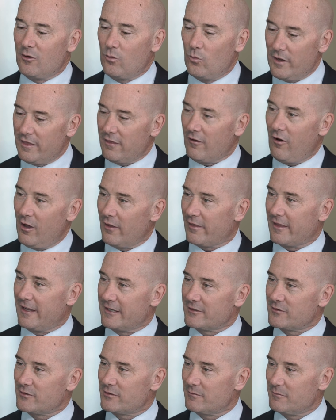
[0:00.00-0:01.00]
with all
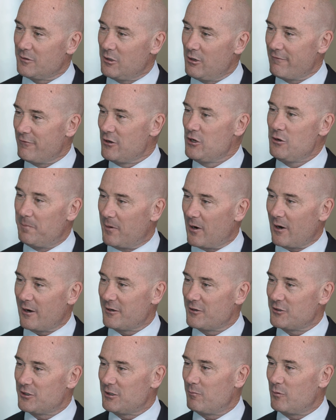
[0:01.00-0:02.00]
this, you have a new
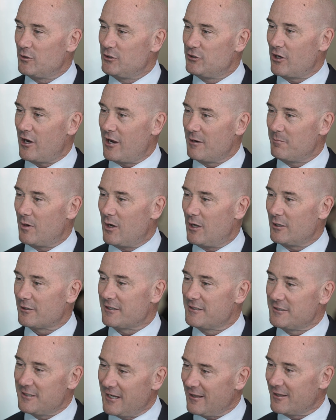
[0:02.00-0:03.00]
partnership with John
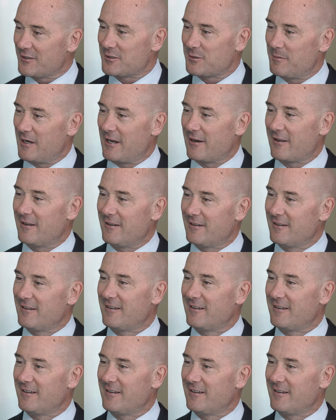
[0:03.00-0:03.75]
Malden. Tell us about it.